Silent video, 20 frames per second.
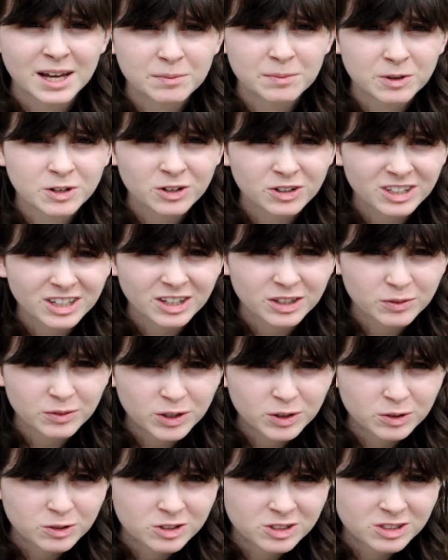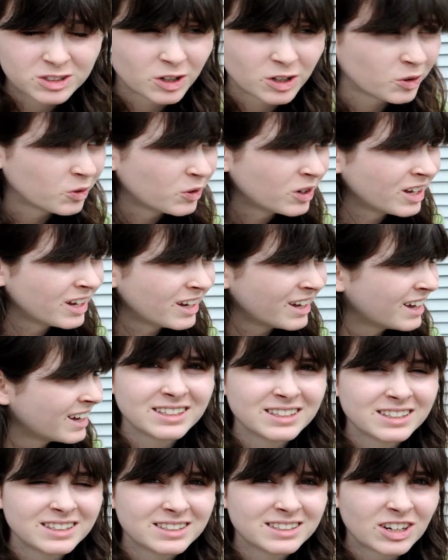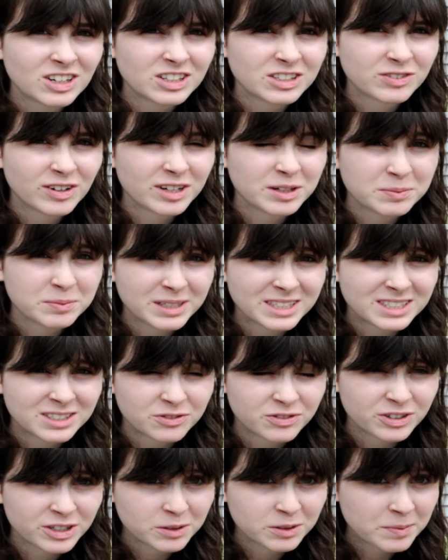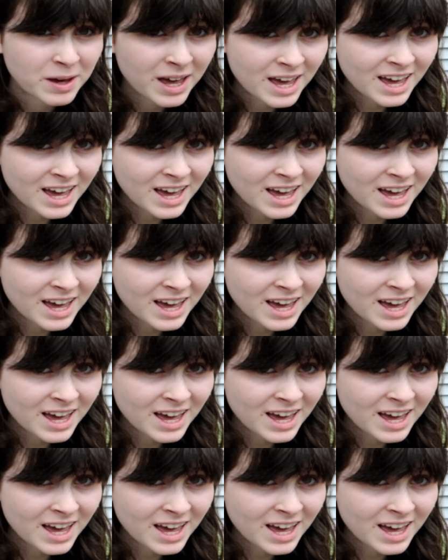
I'm currently on the road, so it's hard to find a place to film.